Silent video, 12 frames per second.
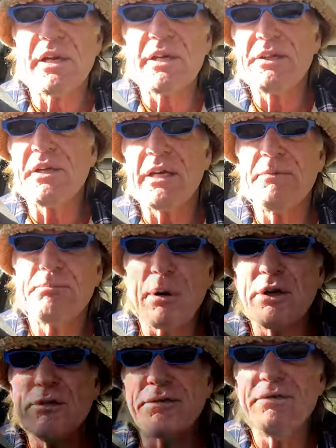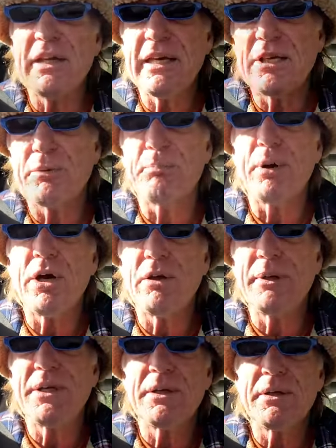they, they both need
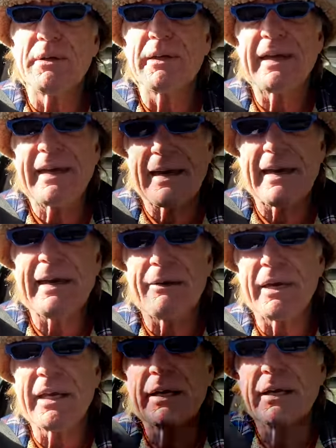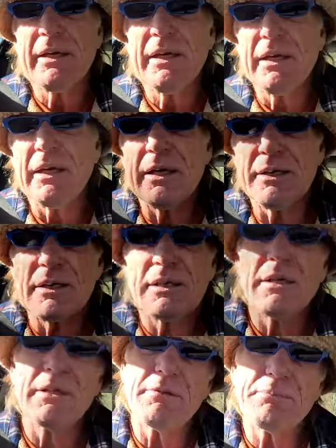permanent caring in
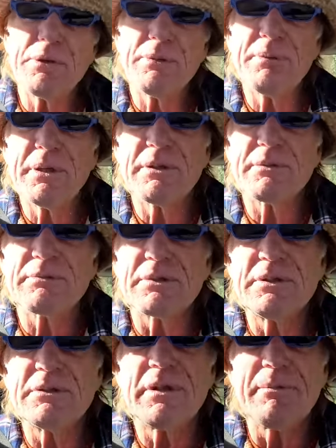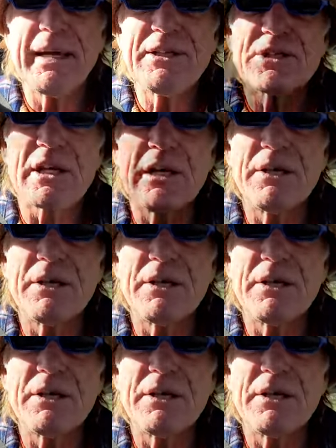a in a proper dementia